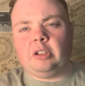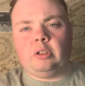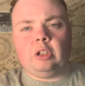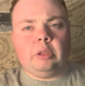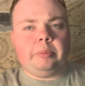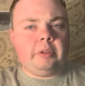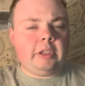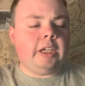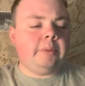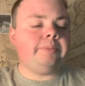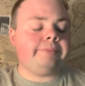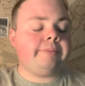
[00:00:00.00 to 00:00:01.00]
know, but
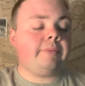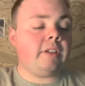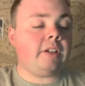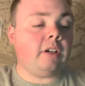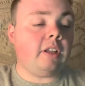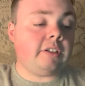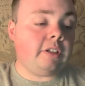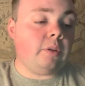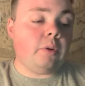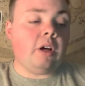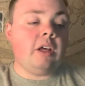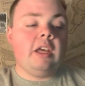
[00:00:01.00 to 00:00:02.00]
yeah. But you know
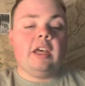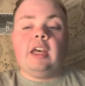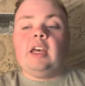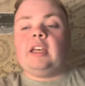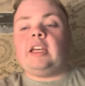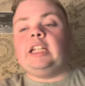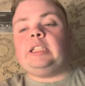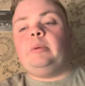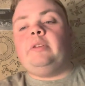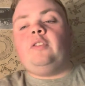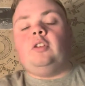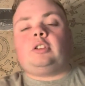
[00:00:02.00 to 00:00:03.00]
what? Guys, let
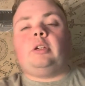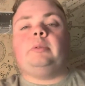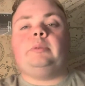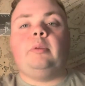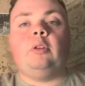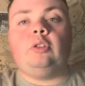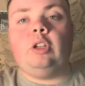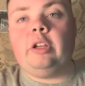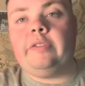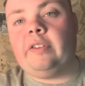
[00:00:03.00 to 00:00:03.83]
me know in the comments below. Do you